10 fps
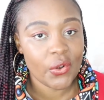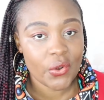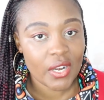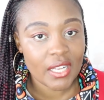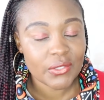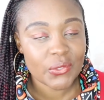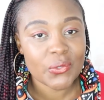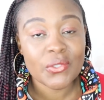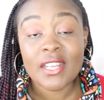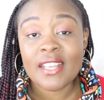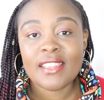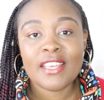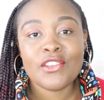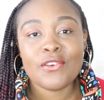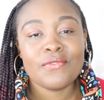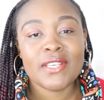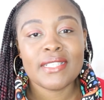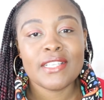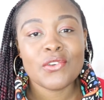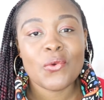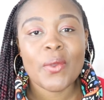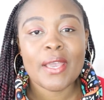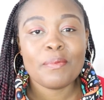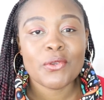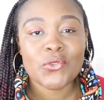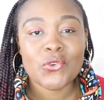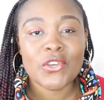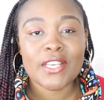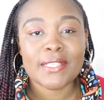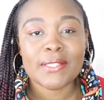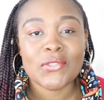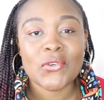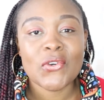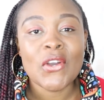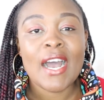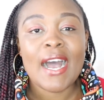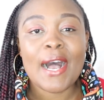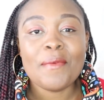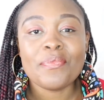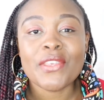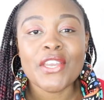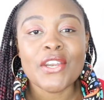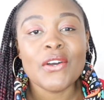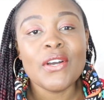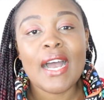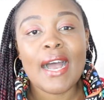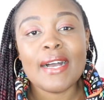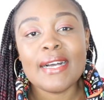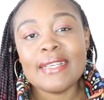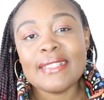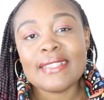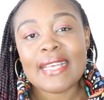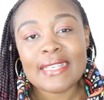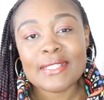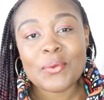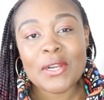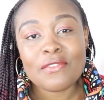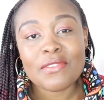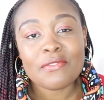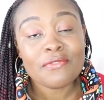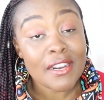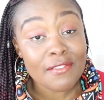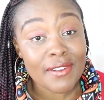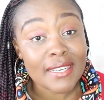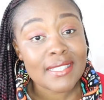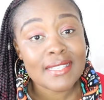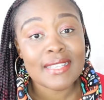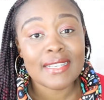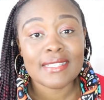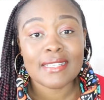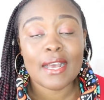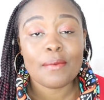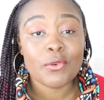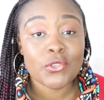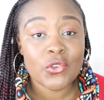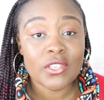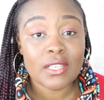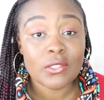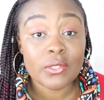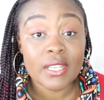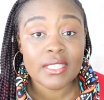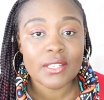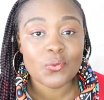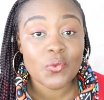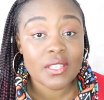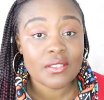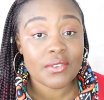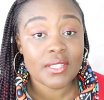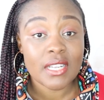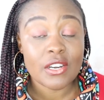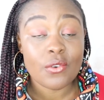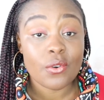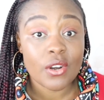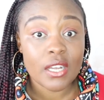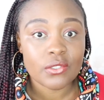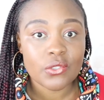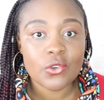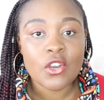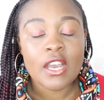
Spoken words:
Ronaldo, then you obviously know where Portugal is. So that is one of the fun facts, that Portugal is associated with Cristiano Ronaldo,